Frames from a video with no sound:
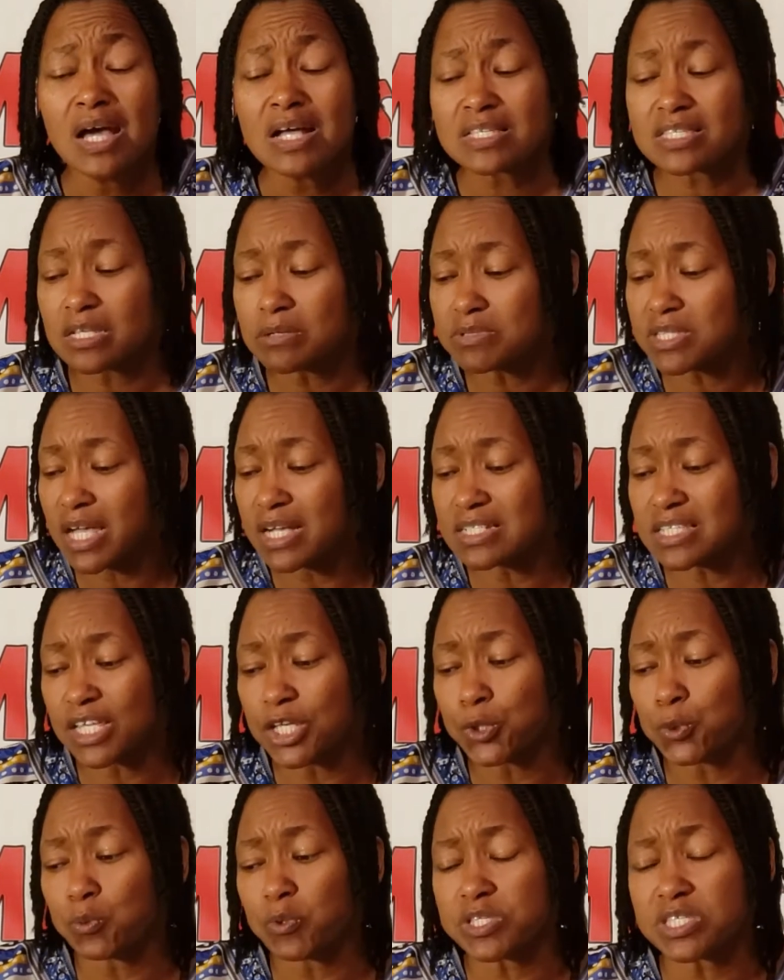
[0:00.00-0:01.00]
Sometimes
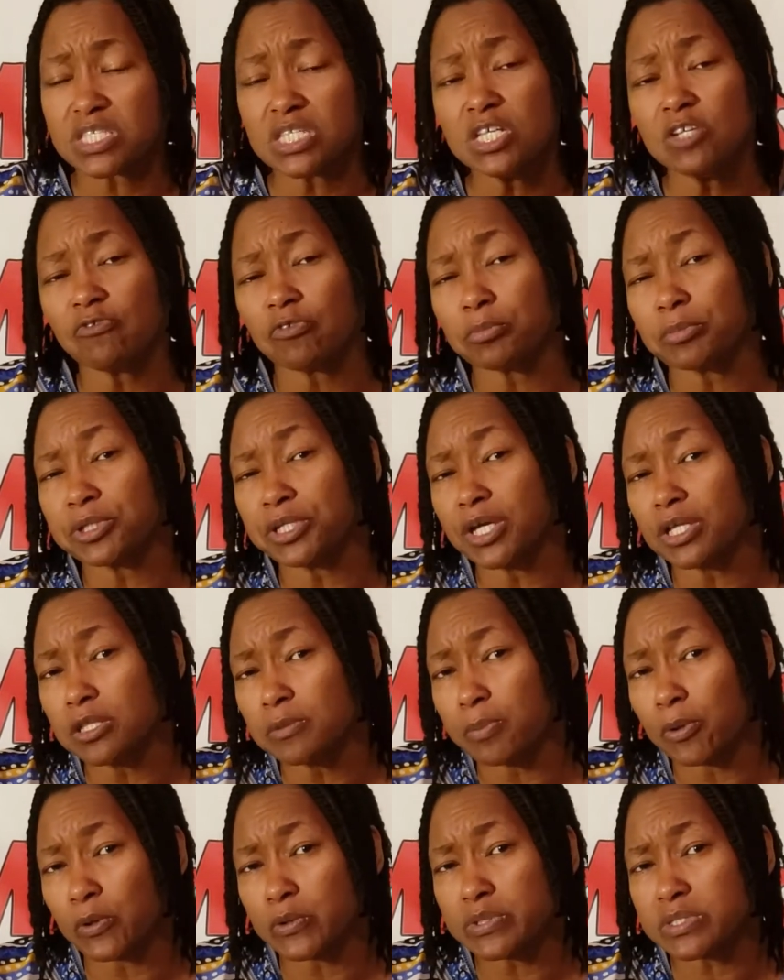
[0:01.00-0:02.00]
they can receive from
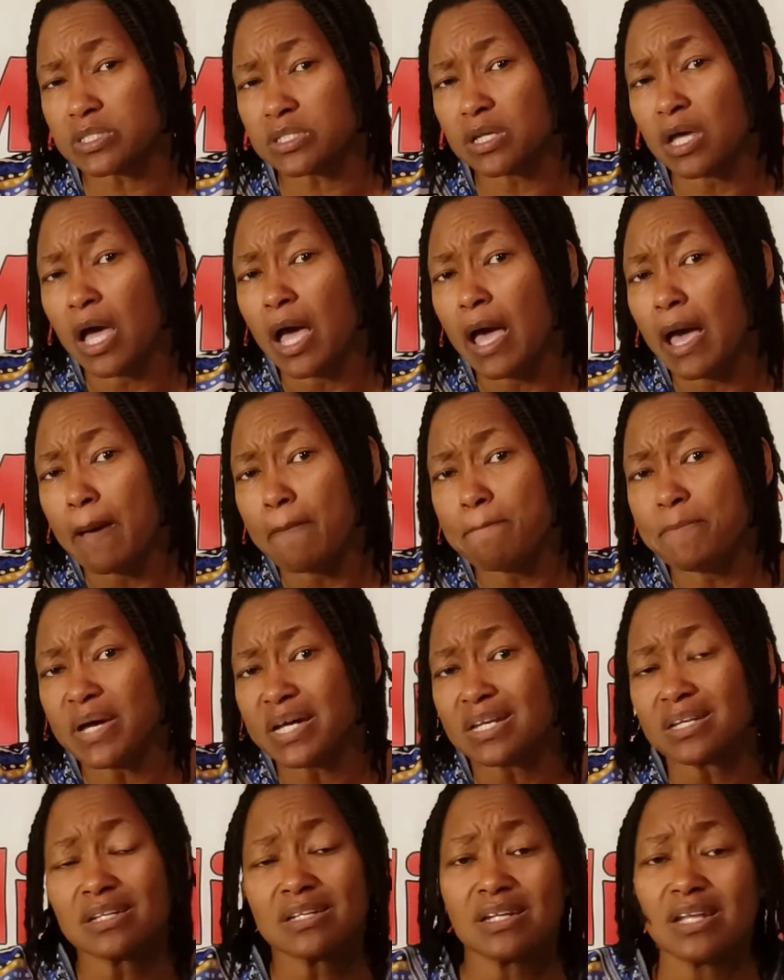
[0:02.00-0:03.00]
another person
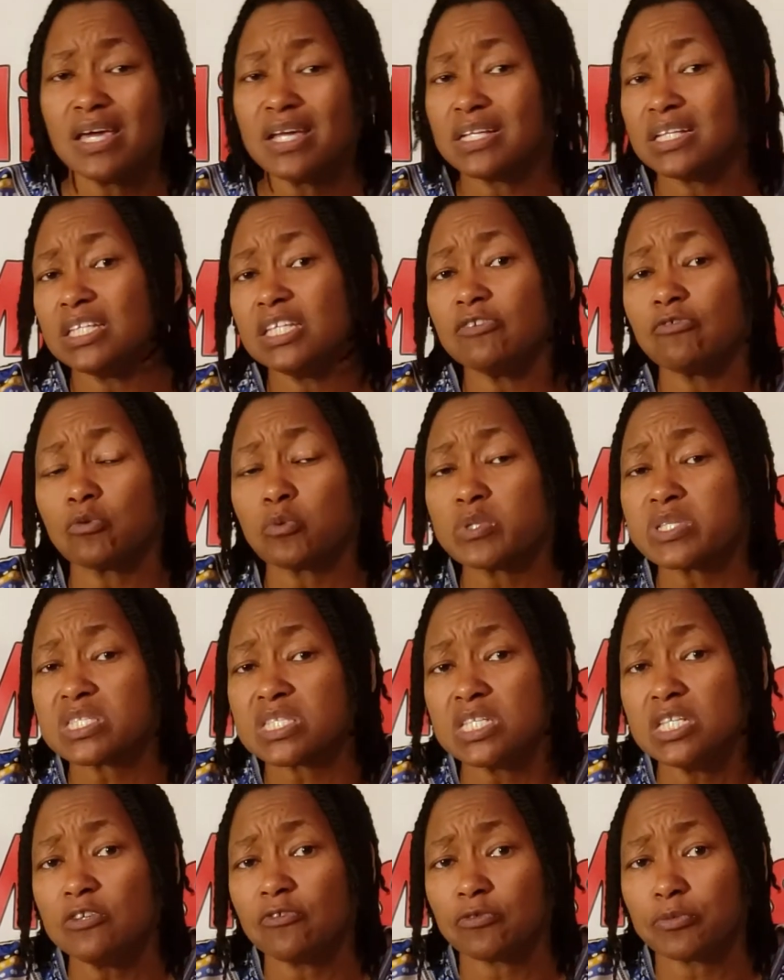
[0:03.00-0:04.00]
better than they can even
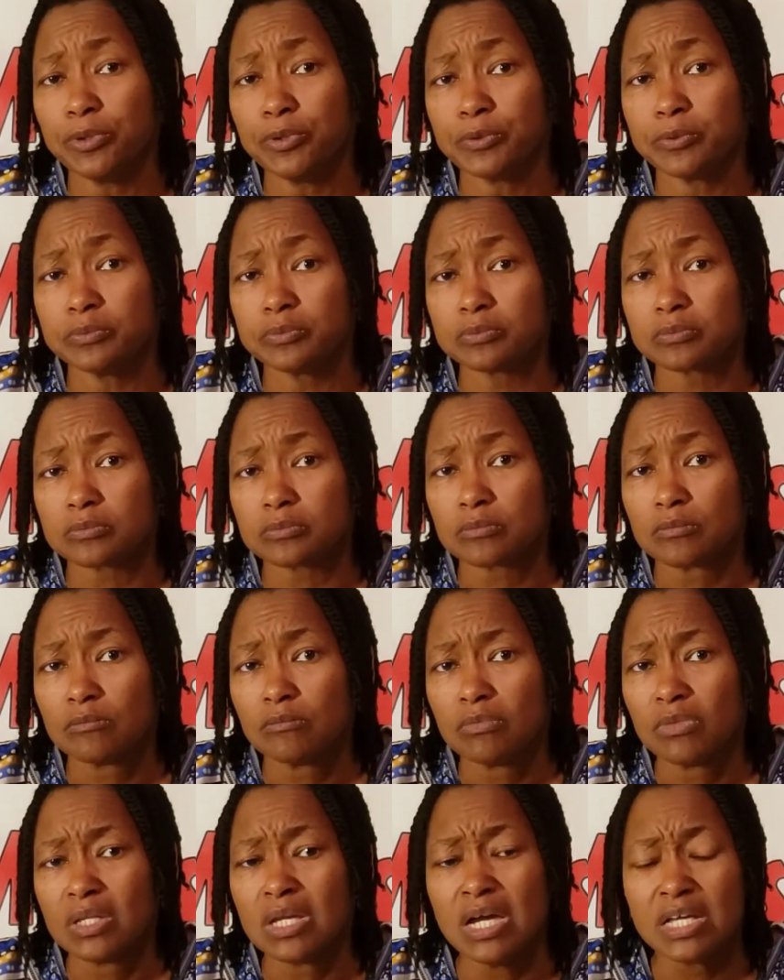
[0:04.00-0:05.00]
receive from you.
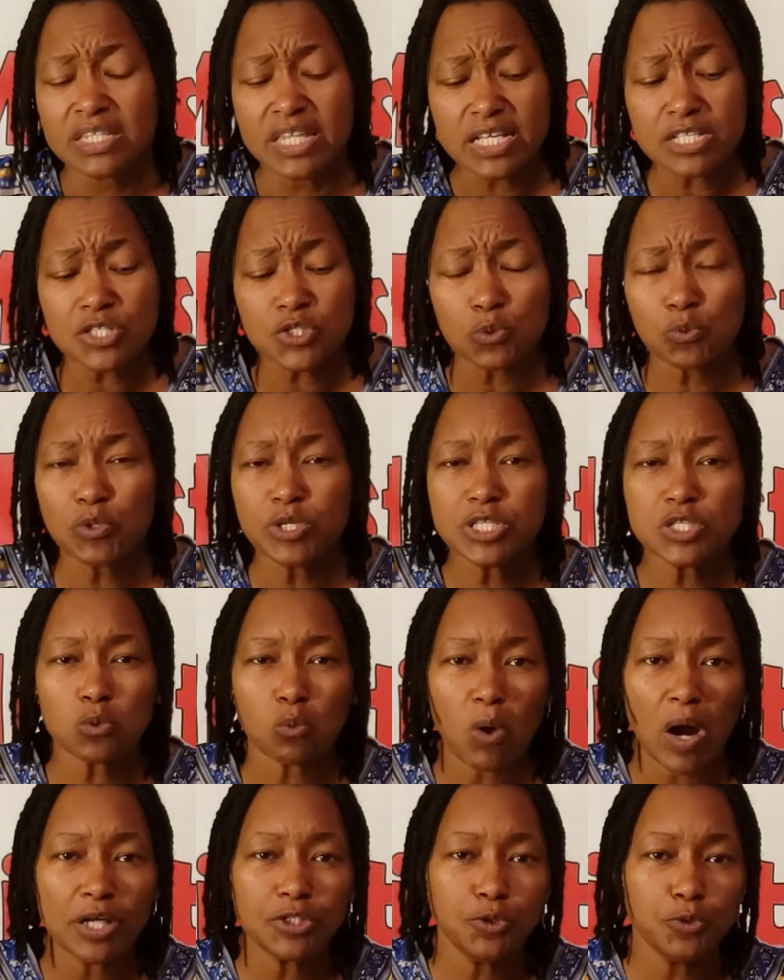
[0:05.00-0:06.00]
That's the
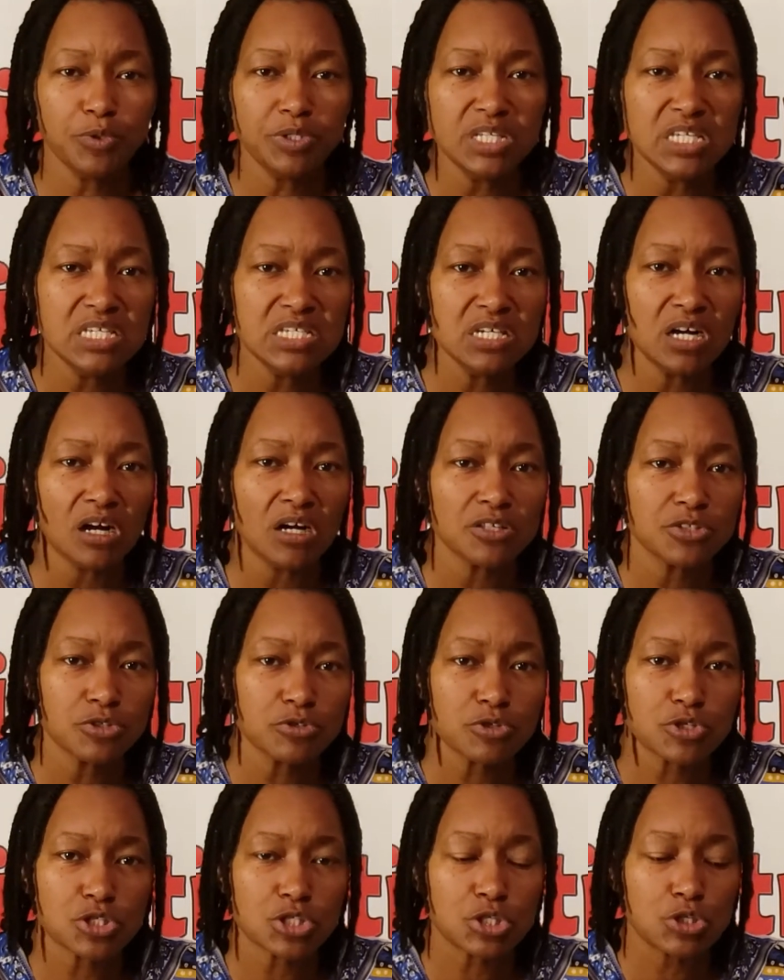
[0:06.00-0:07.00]
reason why you need
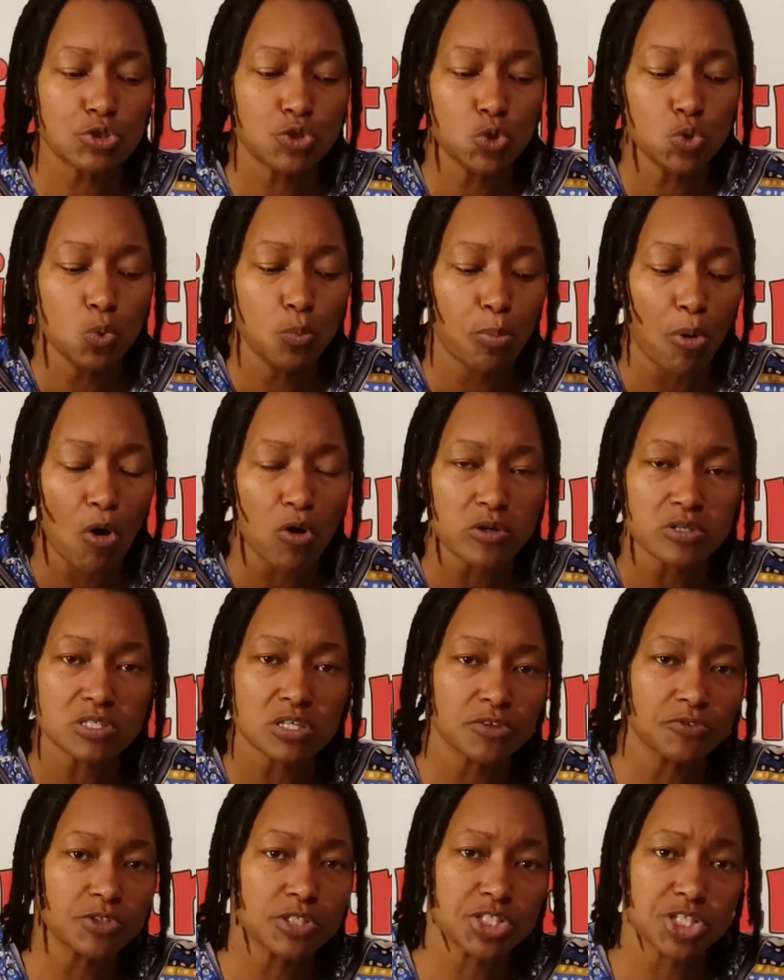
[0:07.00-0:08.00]
others to do
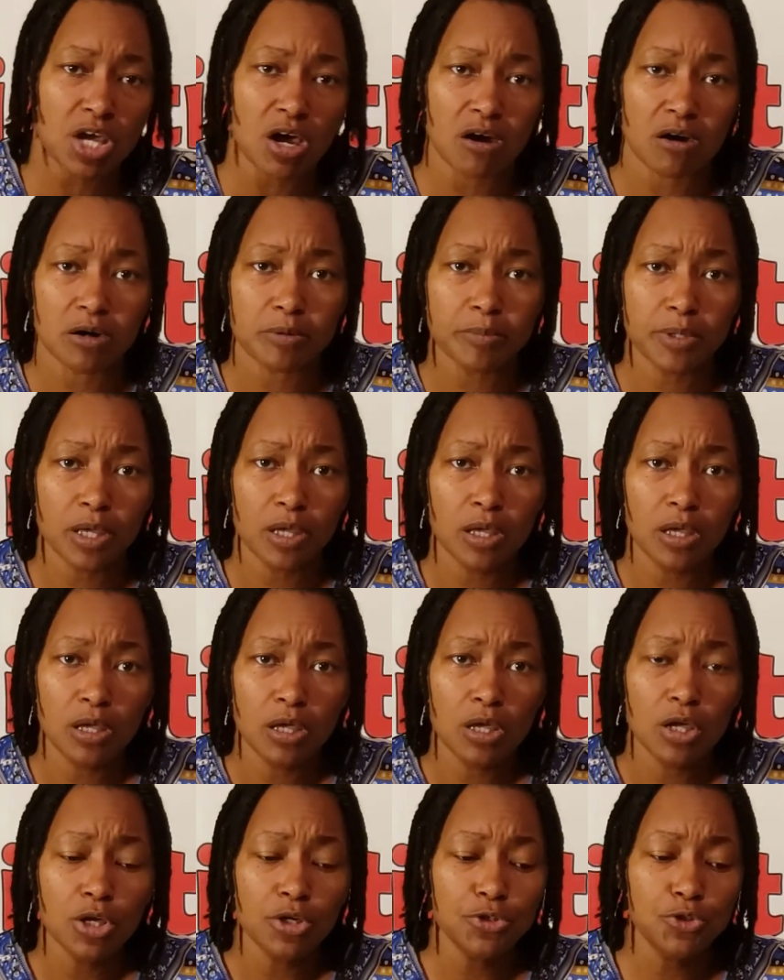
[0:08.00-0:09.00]
parts of the job.
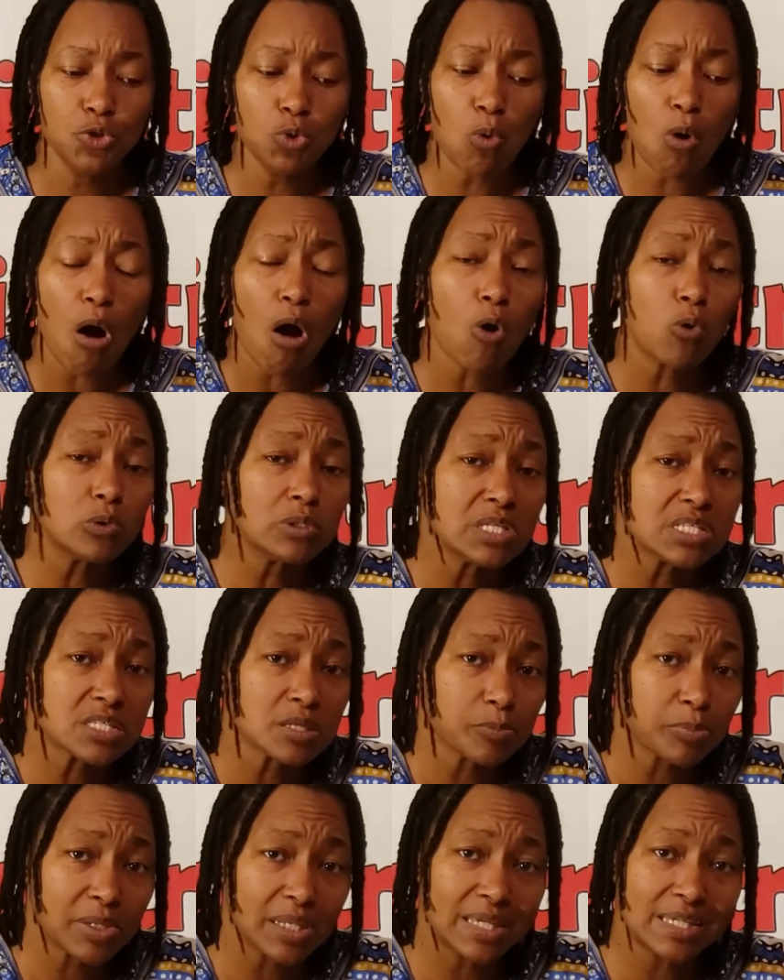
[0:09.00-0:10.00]
You are only
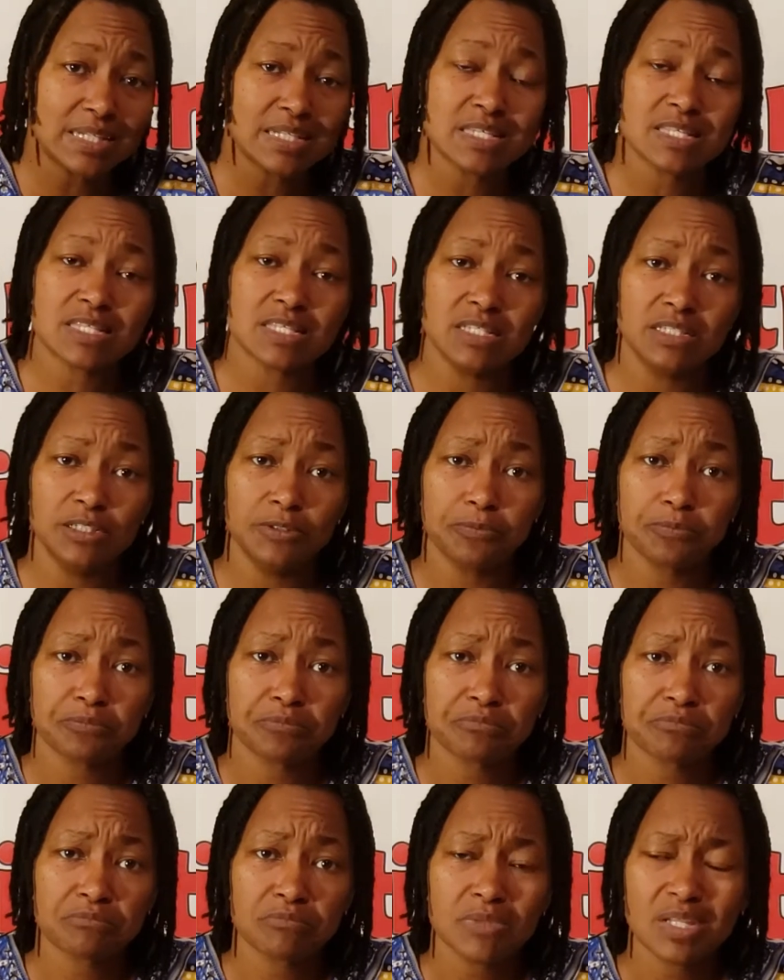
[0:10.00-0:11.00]
to plant the seed.
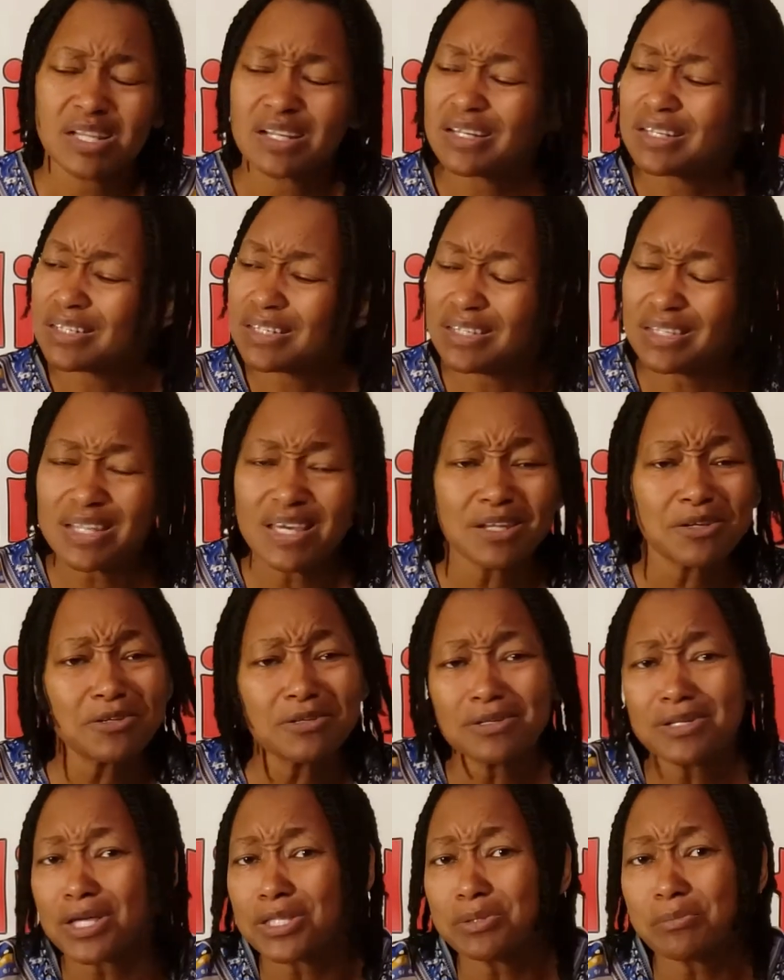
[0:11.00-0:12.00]

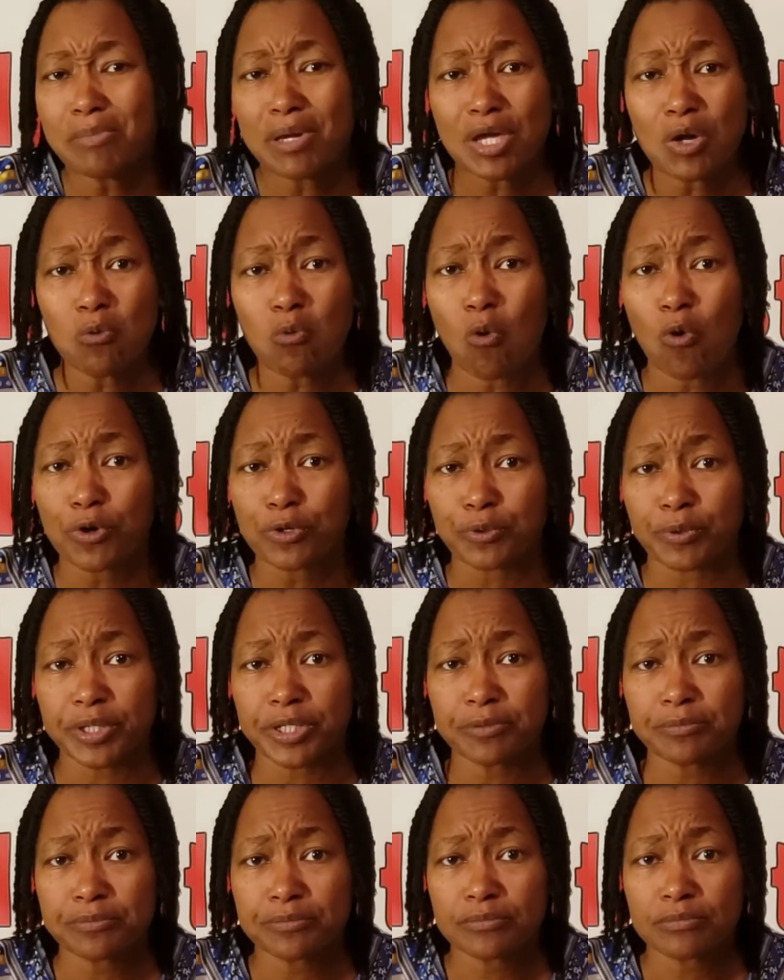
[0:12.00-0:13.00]
let another man water
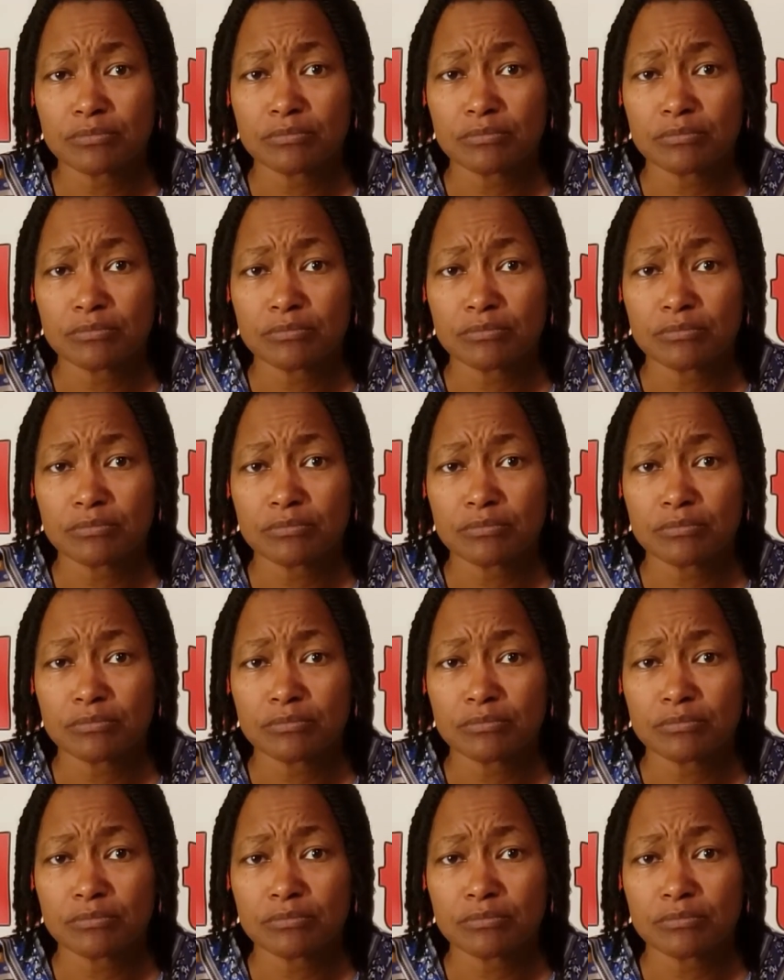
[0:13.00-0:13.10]
it.